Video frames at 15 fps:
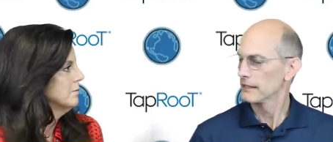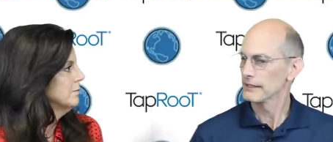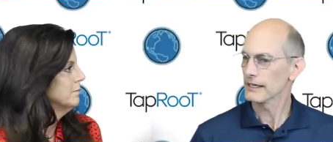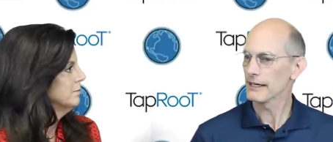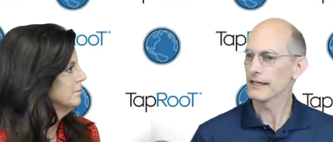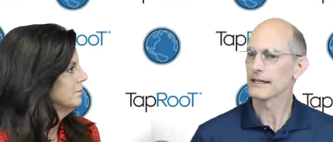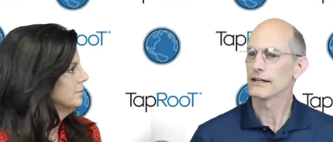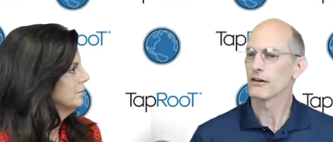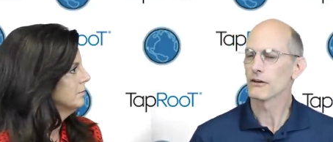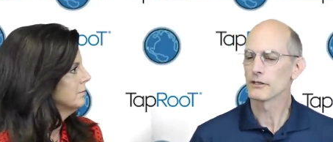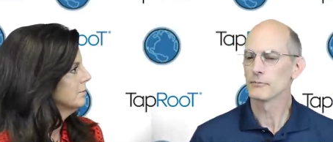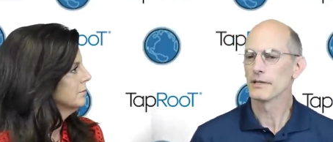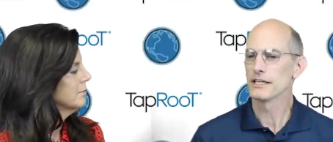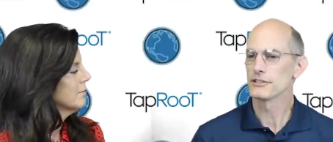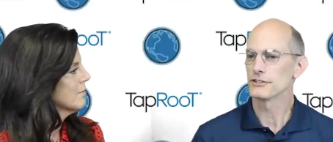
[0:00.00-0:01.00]
Speaker 1: Yeah,
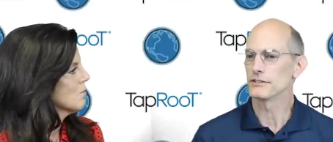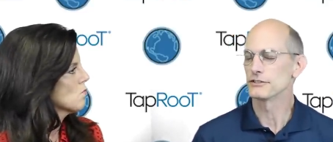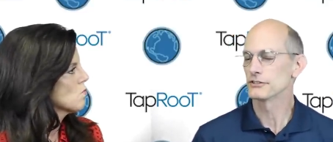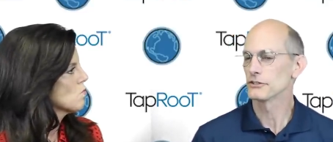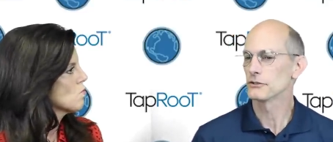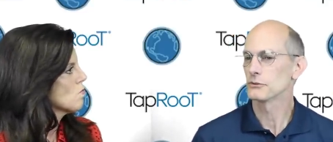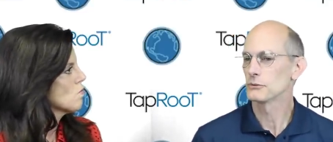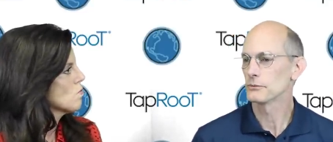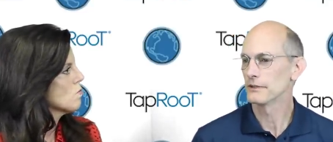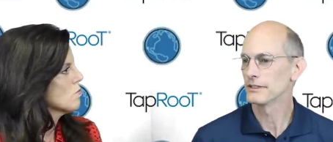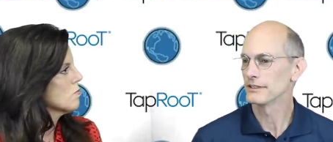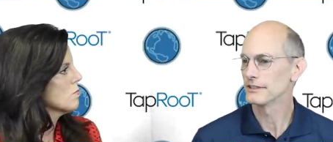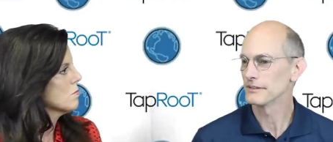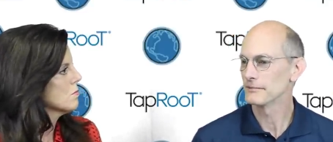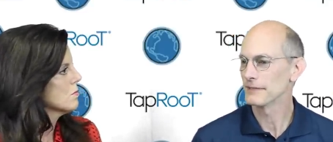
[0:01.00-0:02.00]
automation. So
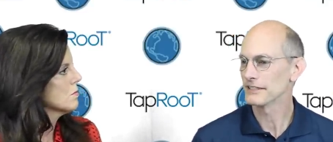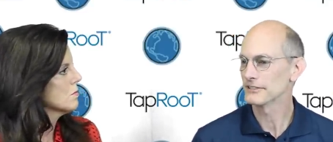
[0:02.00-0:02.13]
um,